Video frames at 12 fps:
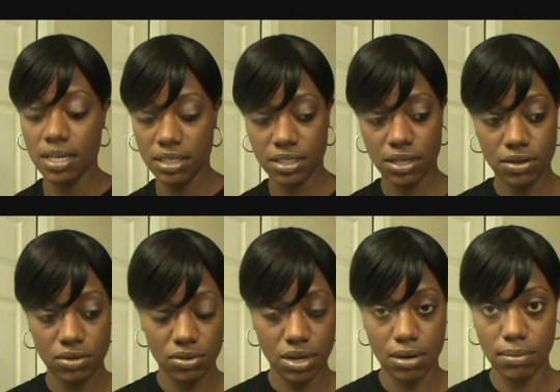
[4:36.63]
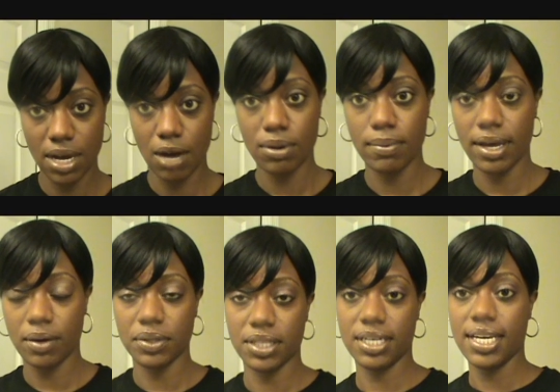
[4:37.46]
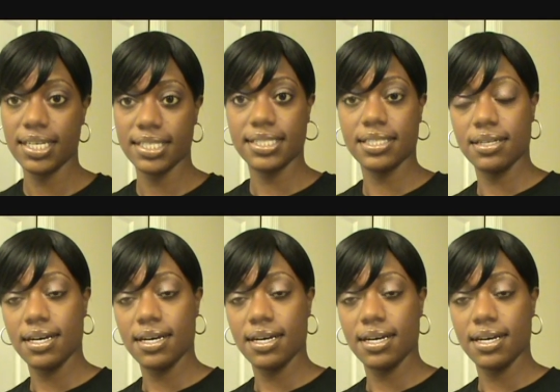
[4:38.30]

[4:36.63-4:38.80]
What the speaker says: So I'll be back with the next